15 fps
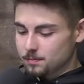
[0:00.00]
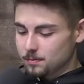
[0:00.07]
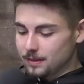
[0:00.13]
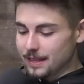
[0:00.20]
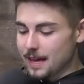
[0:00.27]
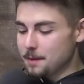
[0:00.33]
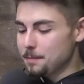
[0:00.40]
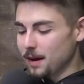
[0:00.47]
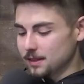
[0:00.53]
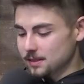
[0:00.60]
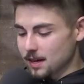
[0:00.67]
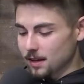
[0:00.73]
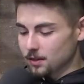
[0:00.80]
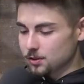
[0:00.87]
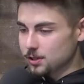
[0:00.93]
led by
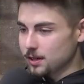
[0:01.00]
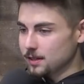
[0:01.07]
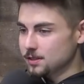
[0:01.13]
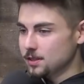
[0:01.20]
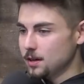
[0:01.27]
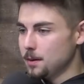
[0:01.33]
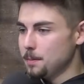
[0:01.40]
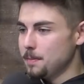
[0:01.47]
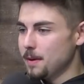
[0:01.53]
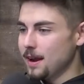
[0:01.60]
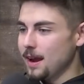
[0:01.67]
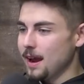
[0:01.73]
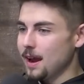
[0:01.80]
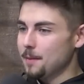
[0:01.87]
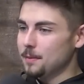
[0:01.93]
Tyler Johnson and Ben
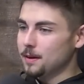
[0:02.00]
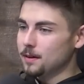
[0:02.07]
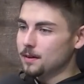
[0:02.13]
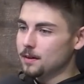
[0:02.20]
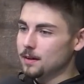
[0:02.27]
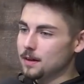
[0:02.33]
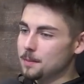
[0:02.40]
Hammond,